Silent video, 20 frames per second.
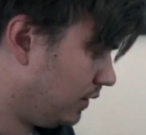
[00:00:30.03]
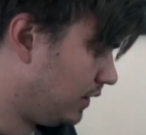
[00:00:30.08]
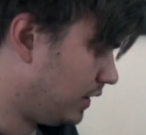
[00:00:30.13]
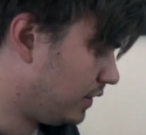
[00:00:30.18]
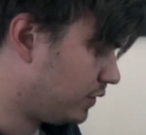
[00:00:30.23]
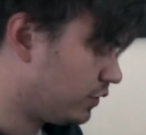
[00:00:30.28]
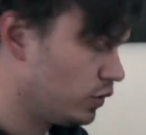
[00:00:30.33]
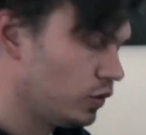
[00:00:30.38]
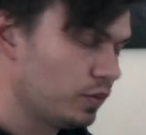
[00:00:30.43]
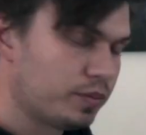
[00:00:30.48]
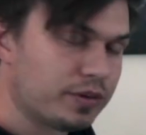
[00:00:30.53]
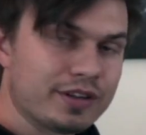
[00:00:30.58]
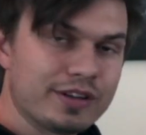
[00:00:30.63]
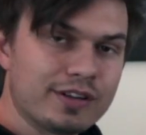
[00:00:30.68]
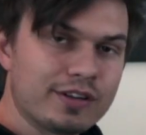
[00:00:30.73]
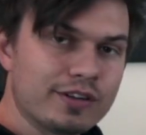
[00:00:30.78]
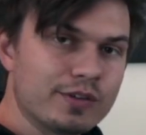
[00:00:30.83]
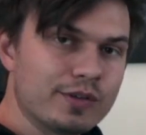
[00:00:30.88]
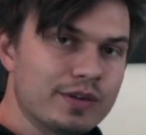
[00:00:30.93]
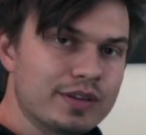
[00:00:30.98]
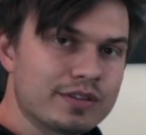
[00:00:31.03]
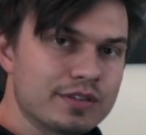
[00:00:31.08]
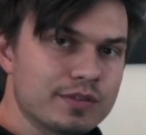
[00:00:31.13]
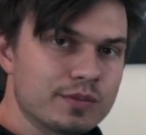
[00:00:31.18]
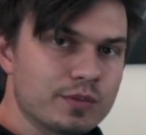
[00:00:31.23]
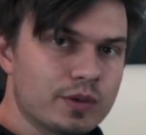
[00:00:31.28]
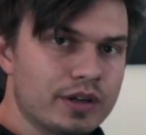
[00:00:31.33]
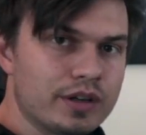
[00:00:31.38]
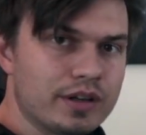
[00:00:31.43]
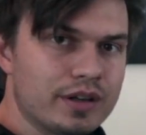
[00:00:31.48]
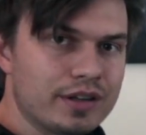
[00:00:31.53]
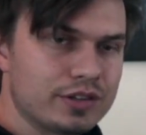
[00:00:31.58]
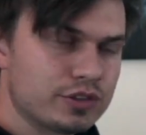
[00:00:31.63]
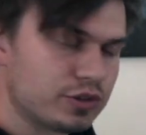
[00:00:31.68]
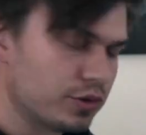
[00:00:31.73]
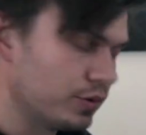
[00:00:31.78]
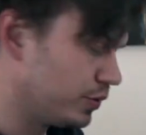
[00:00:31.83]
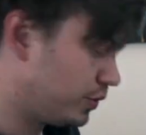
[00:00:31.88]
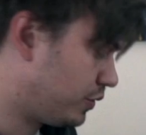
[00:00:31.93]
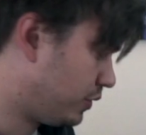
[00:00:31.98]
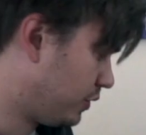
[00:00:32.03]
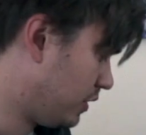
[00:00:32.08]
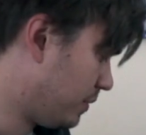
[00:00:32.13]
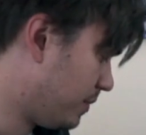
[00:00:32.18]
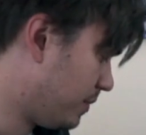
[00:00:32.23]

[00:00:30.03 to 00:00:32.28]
There's no particular reason why I chose the